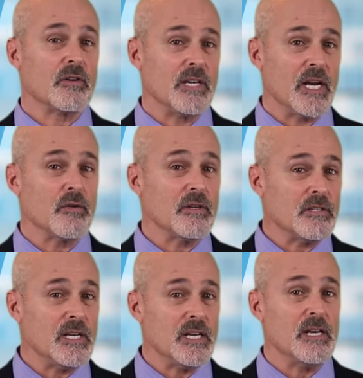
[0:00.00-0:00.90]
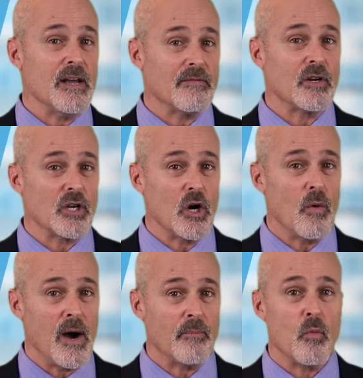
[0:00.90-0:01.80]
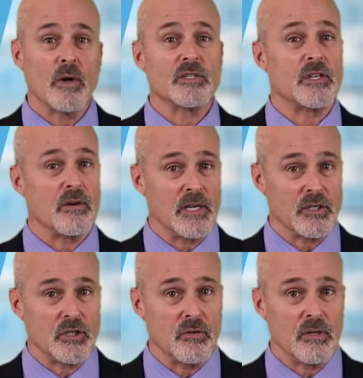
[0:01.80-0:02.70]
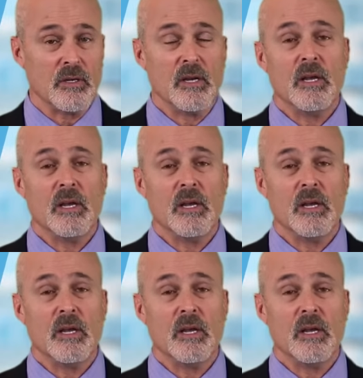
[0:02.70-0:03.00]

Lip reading: guaranteed never to go up once they're issued.